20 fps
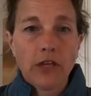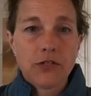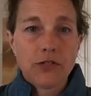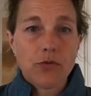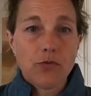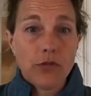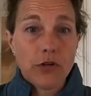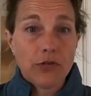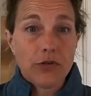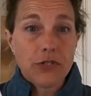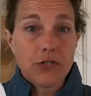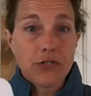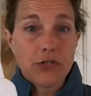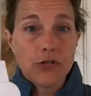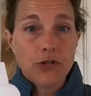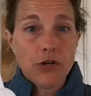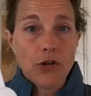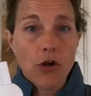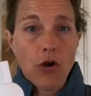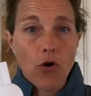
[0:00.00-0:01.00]
So there is
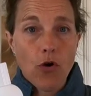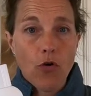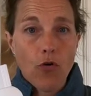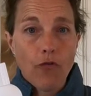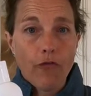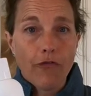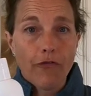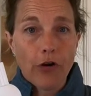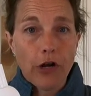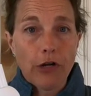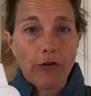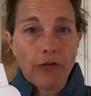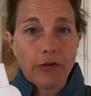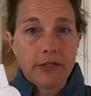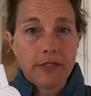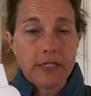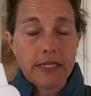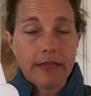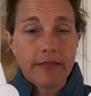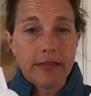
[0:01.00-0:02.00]
no
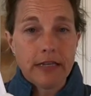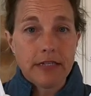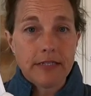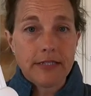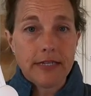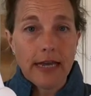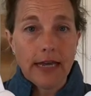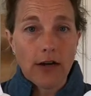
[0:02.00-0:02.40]
fragrance in this